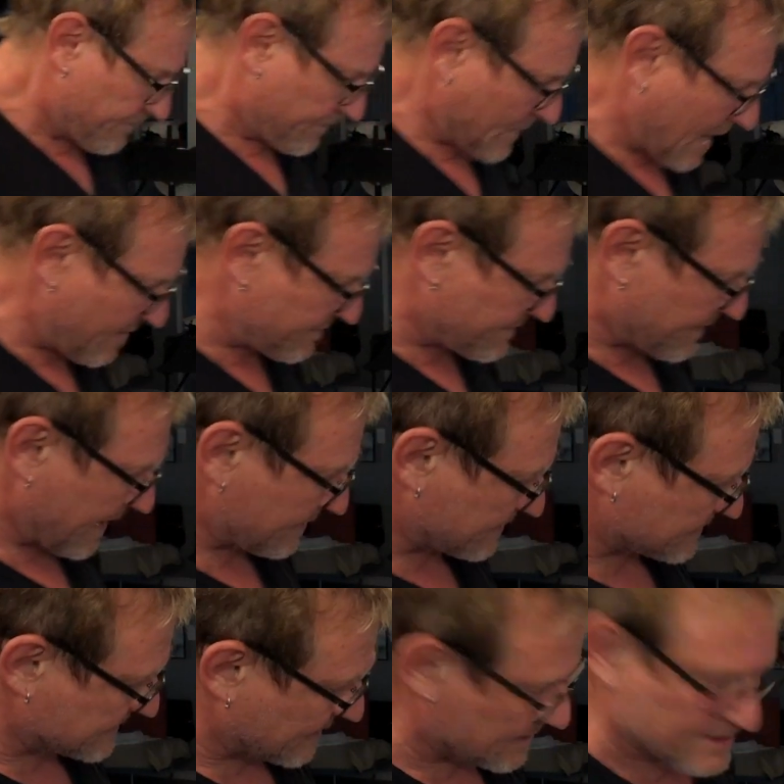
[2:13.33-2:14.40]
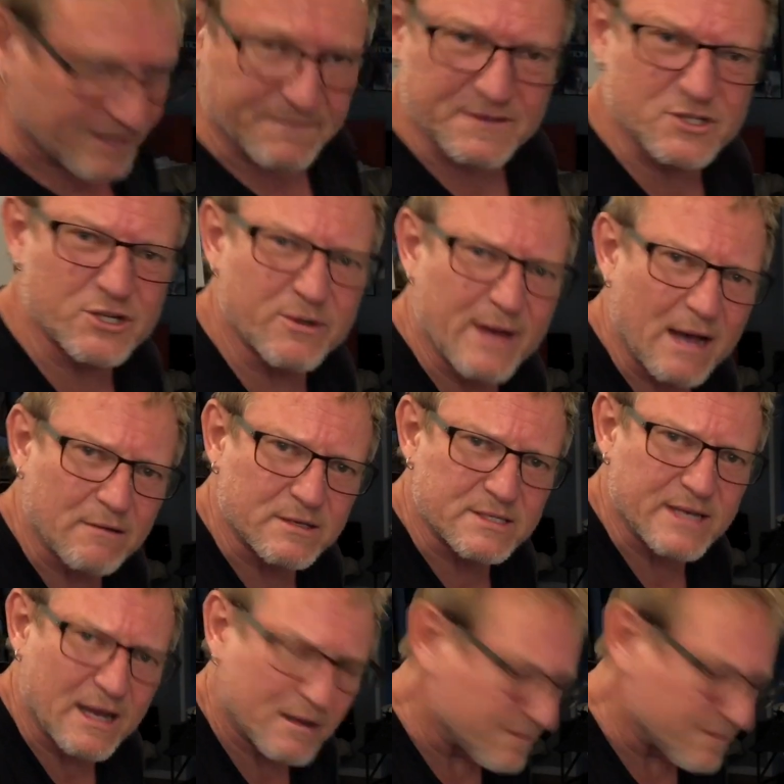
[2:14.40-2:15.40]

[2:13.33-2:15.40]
I've had this out here for 2 hours now,